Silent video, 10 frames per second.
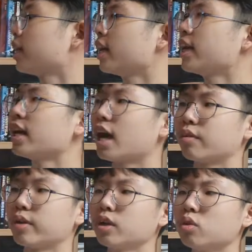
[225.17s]
here I
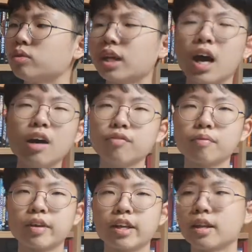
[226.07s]
read only half
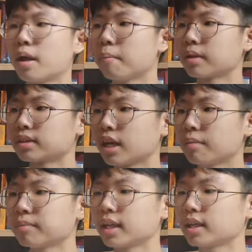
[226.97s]
of it because
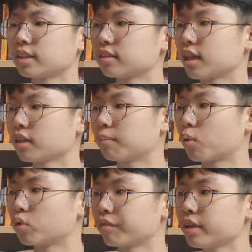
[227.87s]
I'm getting kind of
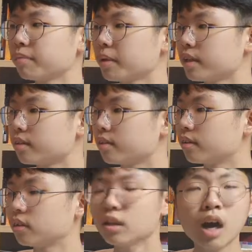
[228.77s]
bored of it, but
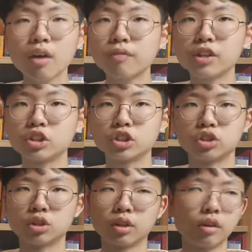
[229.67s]
I'll finish it
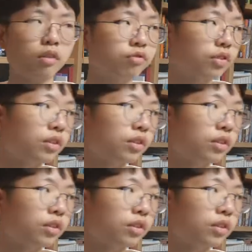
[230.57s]
soon enough.